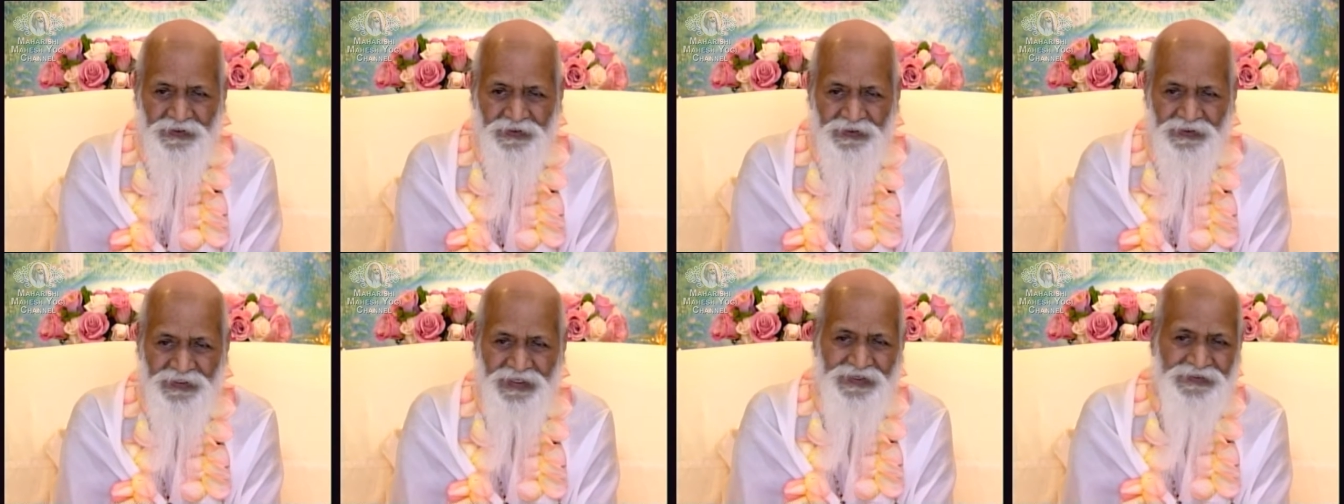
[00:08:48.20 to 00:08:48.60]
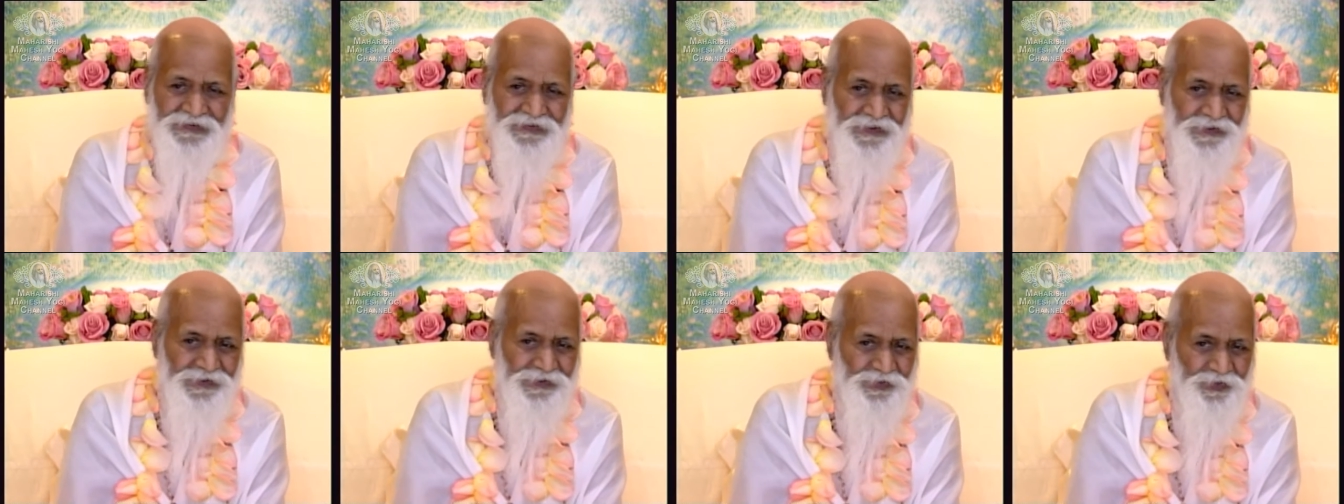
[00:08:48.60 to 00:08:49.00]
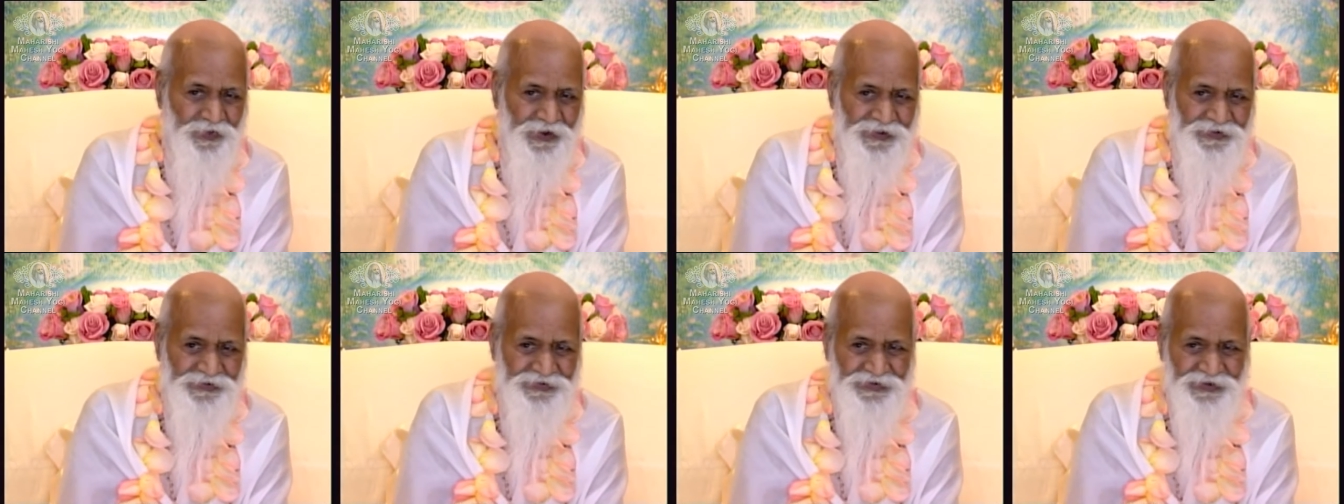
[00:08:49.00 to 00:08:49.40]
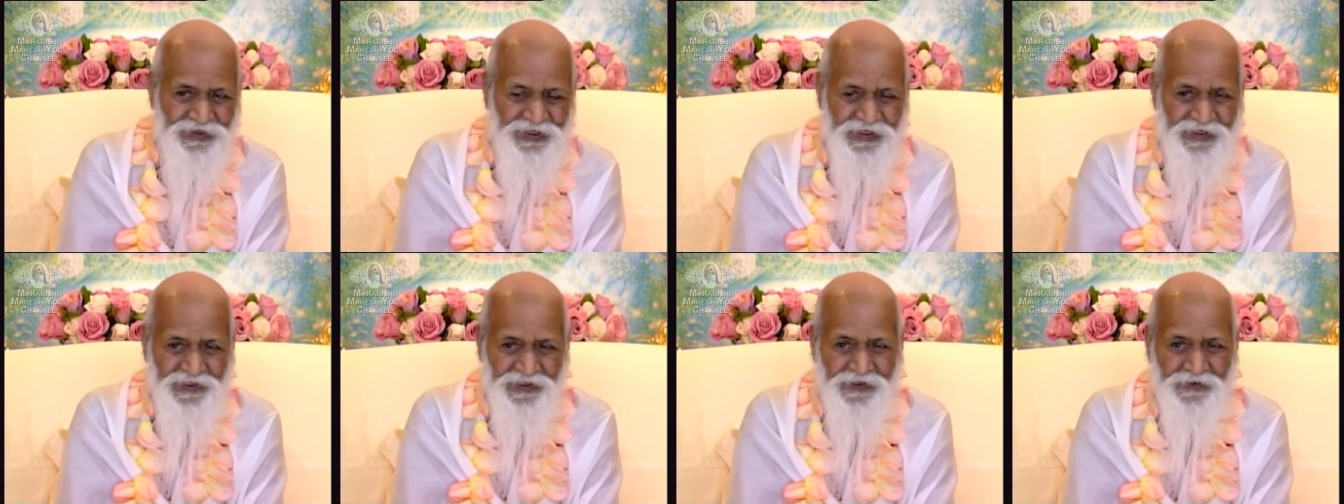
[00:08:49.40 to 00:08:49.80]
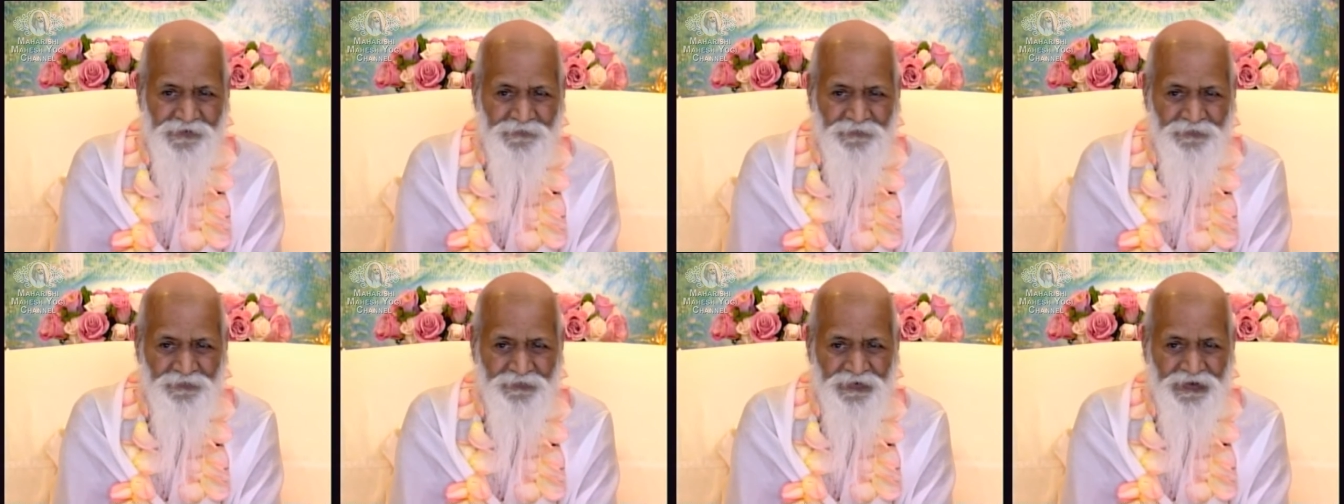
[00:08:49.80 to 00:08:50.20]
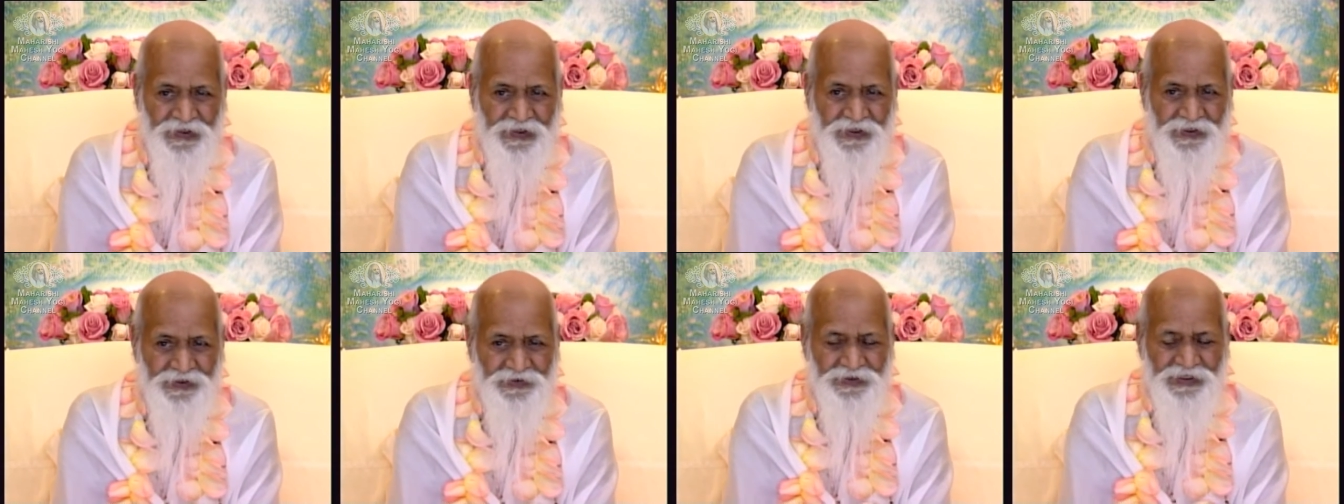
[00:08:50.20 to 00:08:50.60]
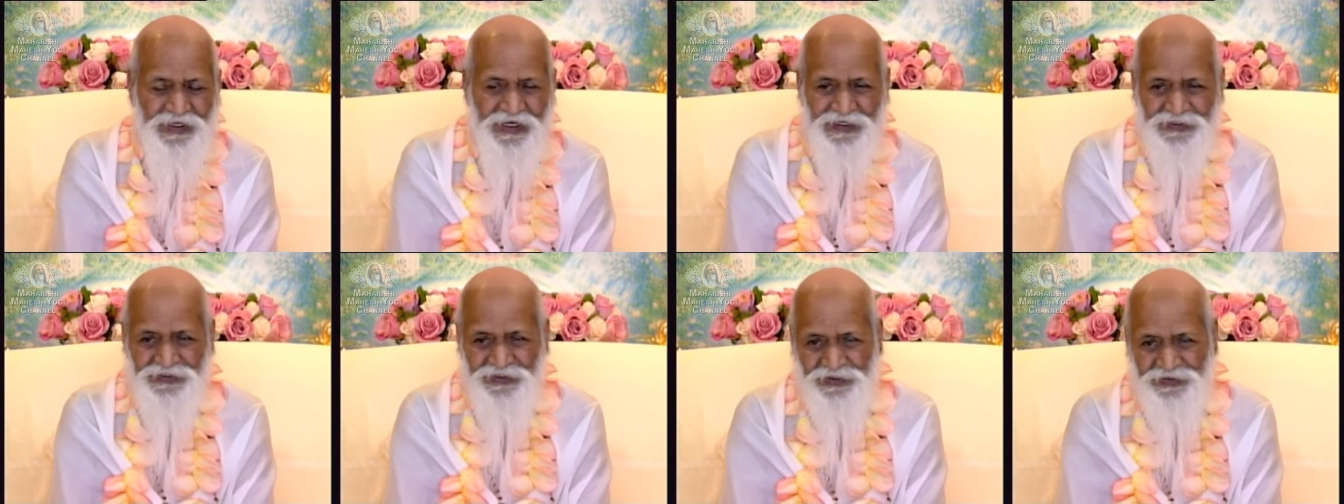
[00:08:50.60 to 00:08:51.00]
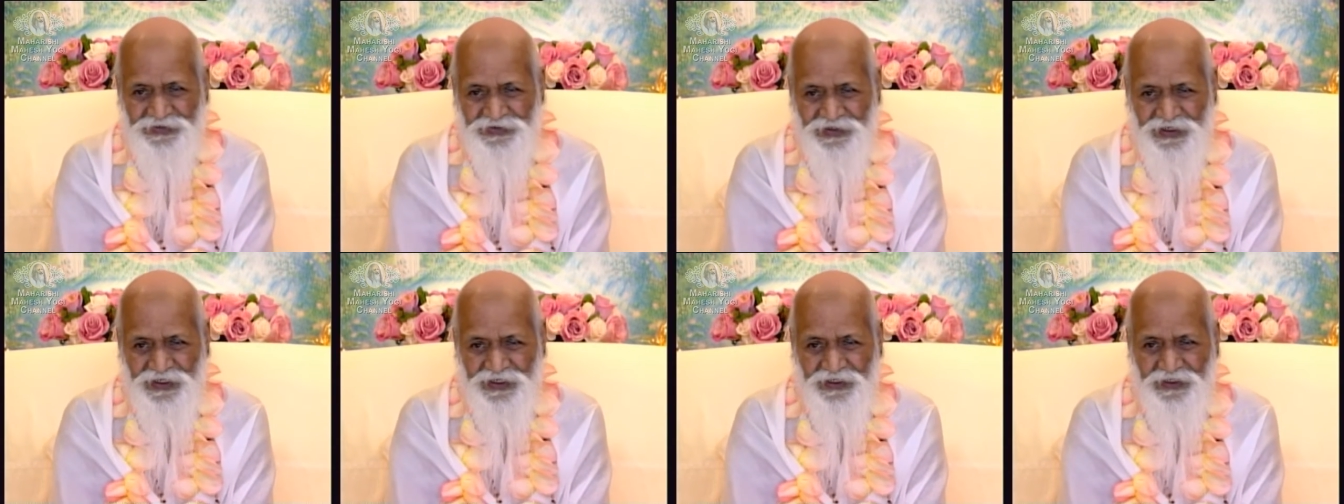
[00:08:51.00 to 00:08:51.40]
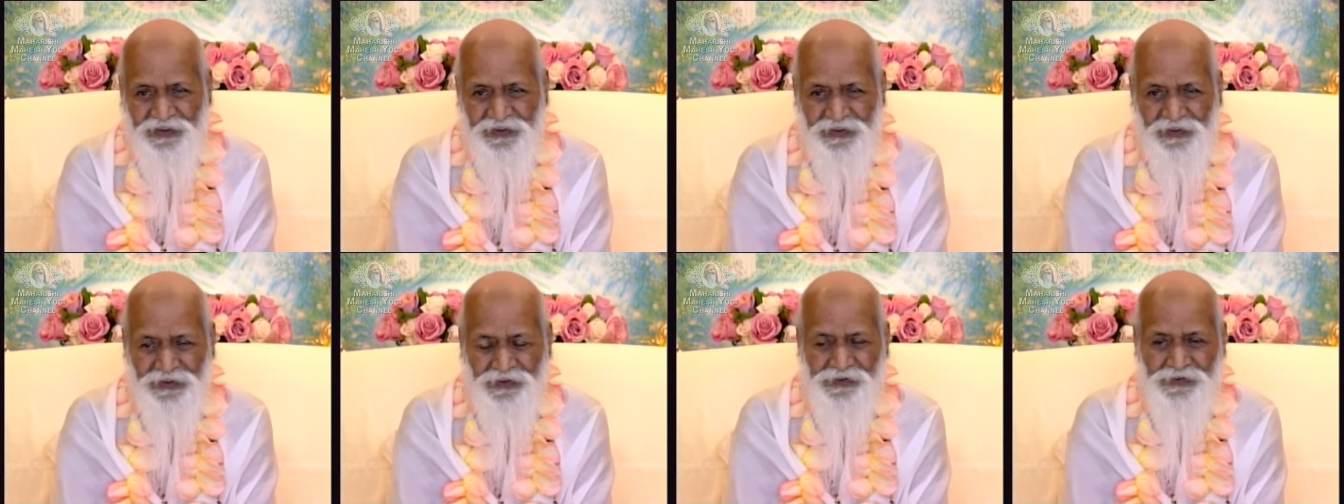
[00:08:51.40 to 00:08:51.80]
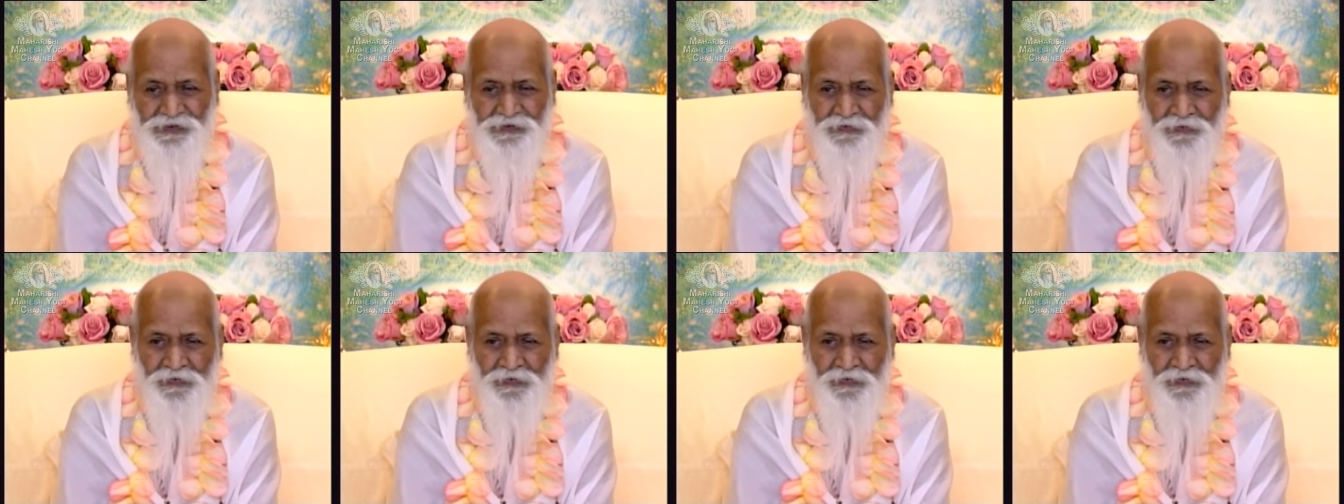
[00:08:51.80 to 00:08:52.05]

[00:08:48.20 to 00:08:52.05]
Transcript: that is one training. The other training is